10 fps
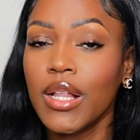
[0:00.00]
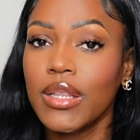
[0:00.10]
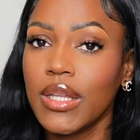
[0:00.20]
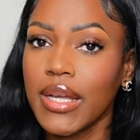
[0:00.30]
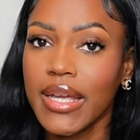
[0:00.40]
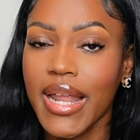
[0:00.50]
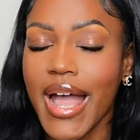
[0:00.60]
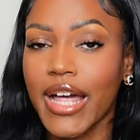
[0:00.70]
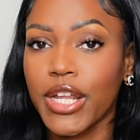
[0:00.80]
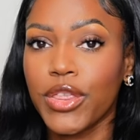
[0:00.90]
looking
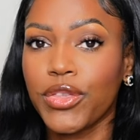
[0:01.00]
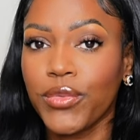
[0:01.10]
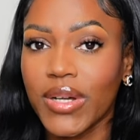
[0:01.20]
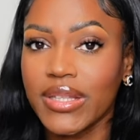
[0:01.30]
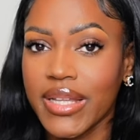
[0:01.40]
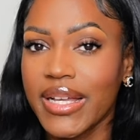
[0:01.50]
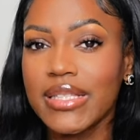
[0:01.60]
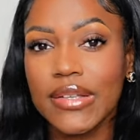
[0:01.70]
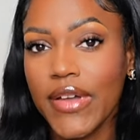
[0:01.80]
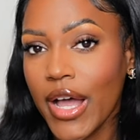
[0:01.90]
at it through a
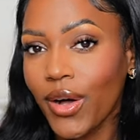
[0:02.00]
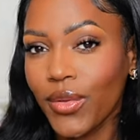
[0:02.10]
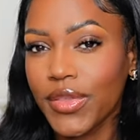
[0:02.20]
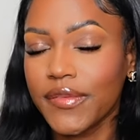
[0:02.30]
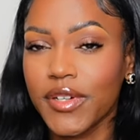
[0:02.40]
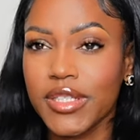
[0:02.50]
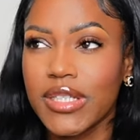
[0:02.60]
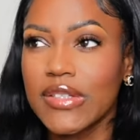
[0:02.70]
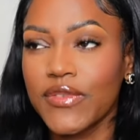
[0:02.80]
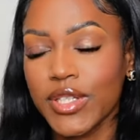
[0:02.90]
lens of health
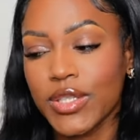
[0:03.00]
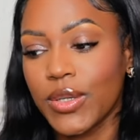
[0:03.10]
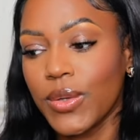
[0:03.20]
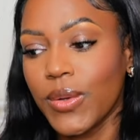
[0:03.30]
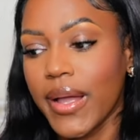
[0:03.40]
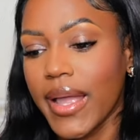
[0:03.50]
versus physical.